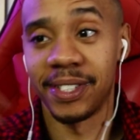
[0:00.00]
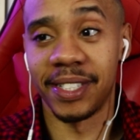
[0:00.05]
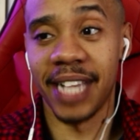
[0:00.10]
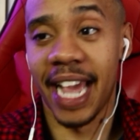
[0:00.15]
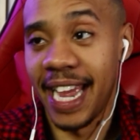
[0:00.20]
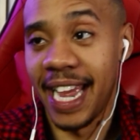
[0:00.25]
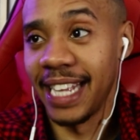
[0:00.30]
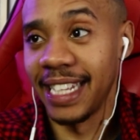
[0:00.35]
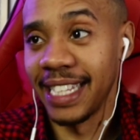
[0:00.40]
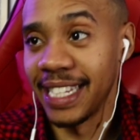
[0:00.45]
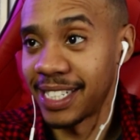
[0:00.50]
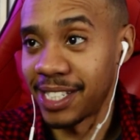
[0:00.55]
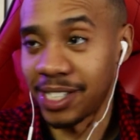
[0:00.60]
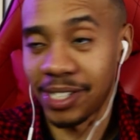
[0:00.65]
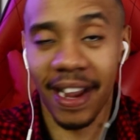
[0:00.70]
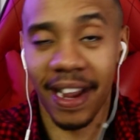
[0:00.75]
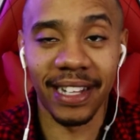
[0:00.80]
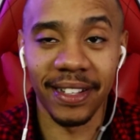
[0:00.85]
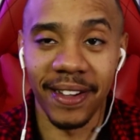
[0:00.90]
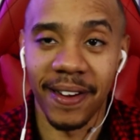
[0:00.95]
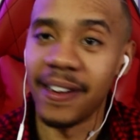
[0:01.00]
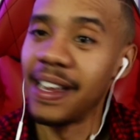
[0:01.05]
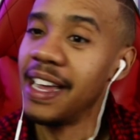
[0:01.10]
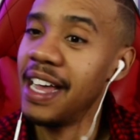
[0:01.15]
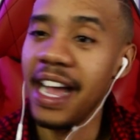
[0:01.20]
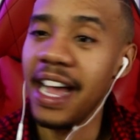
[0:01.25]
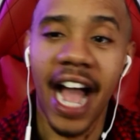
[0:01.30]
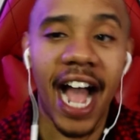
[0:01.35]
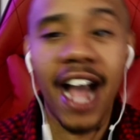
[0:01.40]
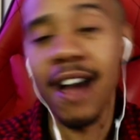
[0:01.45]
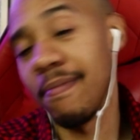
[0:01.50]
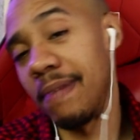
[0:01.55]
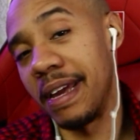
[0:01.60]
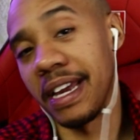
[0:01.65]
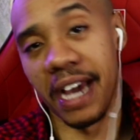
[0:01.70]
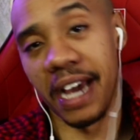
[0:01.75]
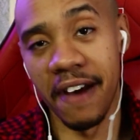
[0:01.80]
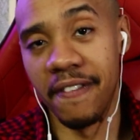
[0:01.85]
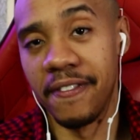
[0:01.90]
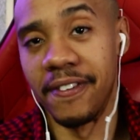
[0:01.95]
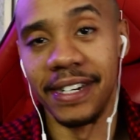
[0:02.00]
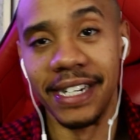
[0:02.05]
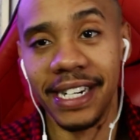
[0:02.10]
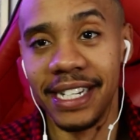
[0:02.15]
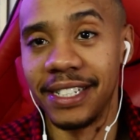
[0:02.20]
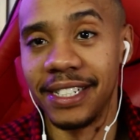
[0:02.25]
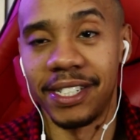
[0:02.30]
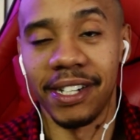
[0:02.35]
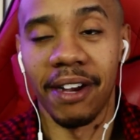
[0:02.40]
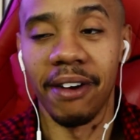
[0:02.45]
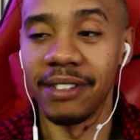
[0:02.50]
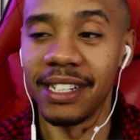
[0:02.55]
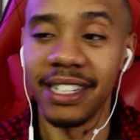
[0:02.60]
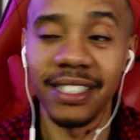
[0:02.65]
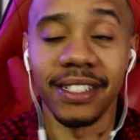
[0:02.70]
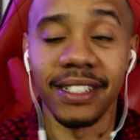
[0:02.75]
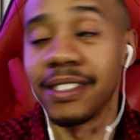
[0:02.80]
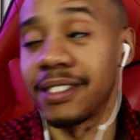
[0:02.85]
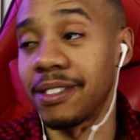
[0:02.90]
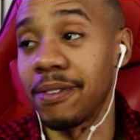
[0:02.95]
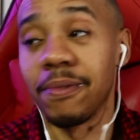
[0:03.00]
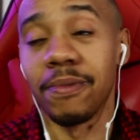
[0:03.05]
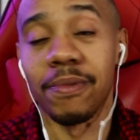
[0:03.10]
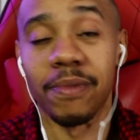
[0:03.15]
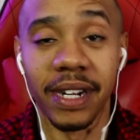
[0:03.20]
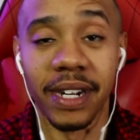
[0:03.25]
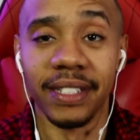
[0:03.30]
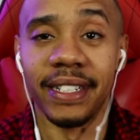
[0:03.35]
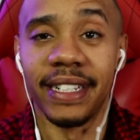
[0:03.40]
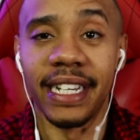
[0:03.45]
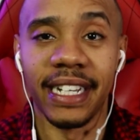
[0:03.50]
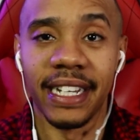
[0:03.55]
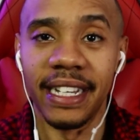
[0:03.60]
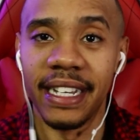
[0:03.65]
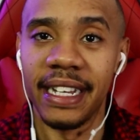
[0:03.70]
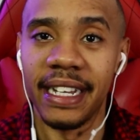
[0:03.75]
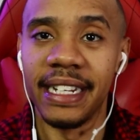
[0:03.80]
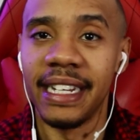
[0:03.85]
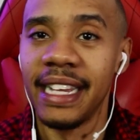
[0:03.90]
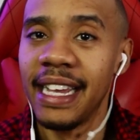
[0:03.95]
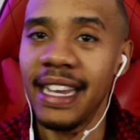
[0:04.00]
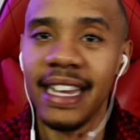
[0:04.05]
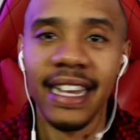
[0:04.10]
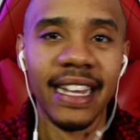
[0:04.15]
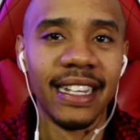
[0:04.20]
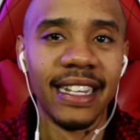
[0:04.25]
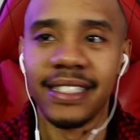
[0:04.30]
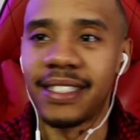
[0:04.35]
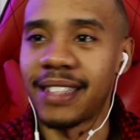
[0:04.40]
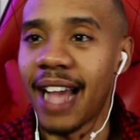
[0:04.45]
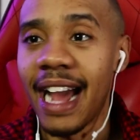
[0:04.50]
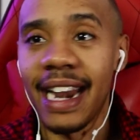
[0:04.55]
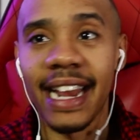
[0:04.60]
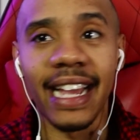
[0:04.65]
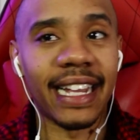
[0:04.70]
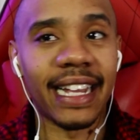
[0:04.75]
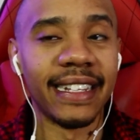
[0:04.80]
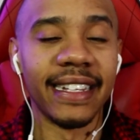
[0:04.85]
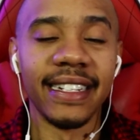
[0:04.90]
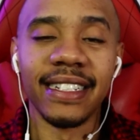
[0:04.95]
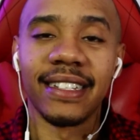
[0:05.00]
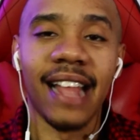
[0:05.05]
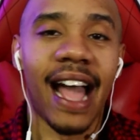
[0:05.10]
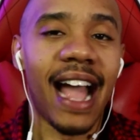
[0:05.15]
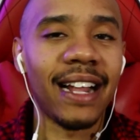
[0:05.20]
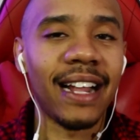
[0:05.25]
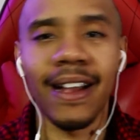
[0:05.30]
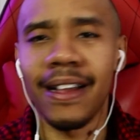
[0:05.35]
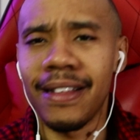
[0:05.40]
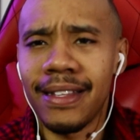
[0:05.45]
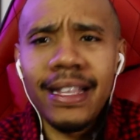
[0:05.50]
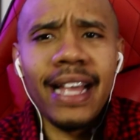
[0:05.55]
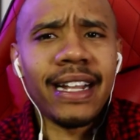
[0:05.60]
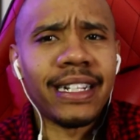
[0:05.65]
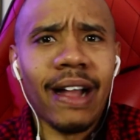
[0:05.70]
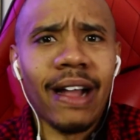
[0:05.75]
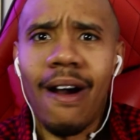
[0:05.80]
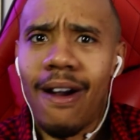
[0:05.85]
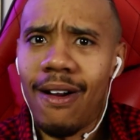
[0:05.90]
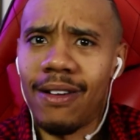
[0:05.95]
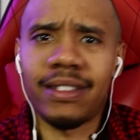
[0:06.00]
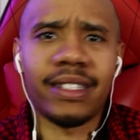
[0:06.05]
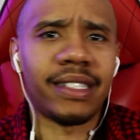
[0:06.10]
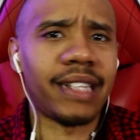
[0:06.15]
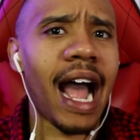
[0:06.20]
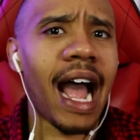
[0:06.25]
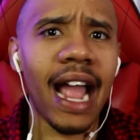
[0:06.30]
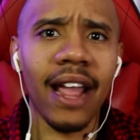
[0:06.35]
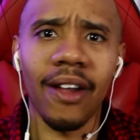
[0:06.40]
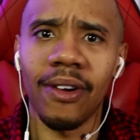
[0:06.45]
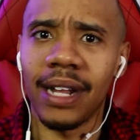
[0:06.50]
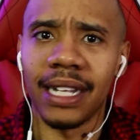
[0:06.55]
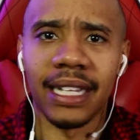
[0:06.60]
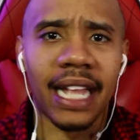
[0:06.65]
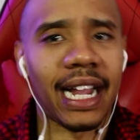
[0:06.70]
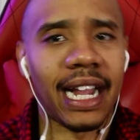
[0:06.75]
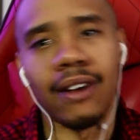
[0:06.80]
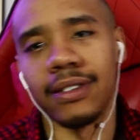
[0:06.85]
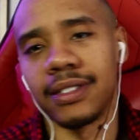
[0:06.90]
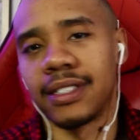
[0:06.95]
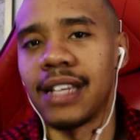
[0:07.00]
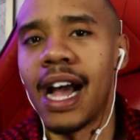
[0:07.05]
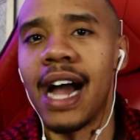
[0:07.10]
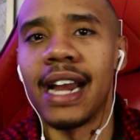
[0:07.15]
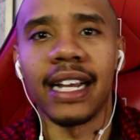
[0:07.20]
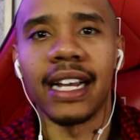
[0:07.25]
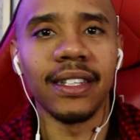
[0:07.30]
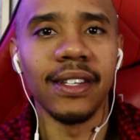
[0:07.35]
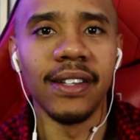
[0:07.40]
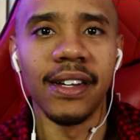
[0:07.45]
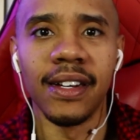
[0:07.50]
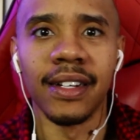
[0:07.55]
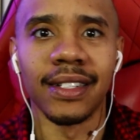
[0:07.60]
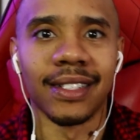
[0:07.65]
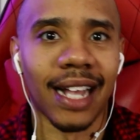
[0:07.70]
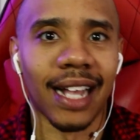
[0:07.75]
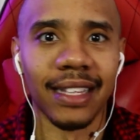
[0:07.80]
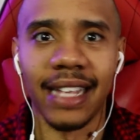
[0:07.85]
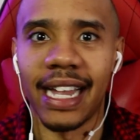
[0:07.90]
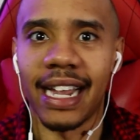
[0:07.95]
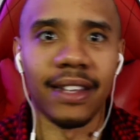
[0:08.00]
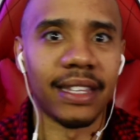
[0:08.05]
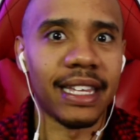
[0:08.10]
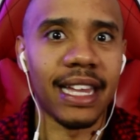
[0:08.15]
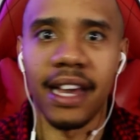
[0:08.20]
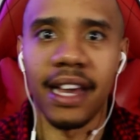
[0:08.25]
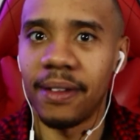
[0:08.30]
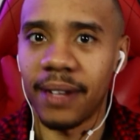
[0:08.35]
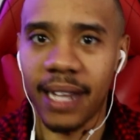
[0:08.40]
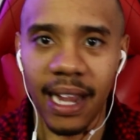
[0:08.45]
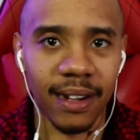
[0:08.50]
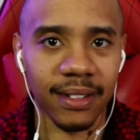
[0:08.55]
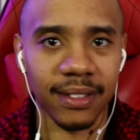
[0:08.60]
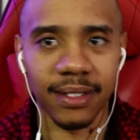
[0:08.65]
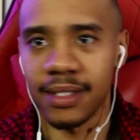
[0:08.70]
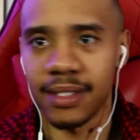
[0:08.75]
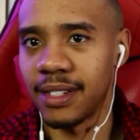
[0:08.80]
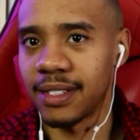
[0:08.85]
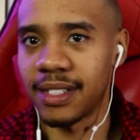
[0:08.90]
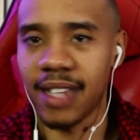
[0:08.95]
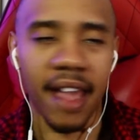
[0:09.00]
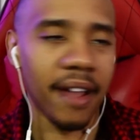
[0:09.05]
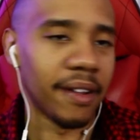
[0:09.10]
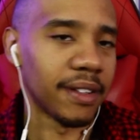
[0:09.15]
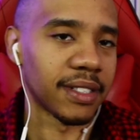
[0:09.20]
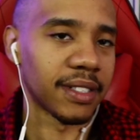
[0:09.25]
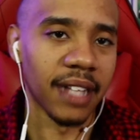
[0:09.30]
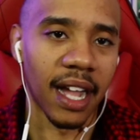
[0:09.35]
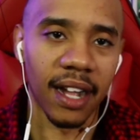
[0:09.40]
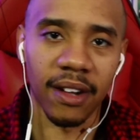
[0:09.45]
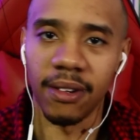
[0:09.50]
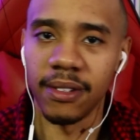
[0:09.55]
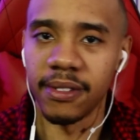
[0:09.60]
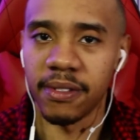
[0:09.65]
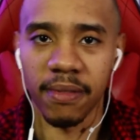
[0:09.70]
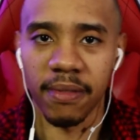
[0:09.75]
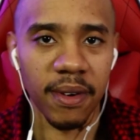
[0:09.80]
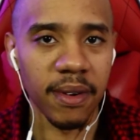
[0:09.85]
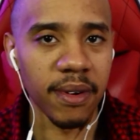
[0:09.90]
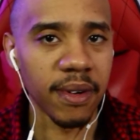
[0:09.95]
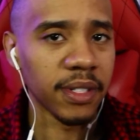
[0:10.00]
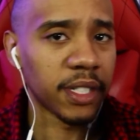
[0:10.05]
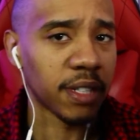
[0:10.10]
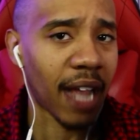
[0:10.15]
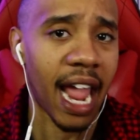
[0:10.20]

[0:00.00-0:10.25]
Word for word: seeing this trailer, I'm be covering this show. This looks really good. Sonic and the I, I, like the art style. I like how Sonic looks. I like how the other characters look. Tails, Knuckles, Rouge,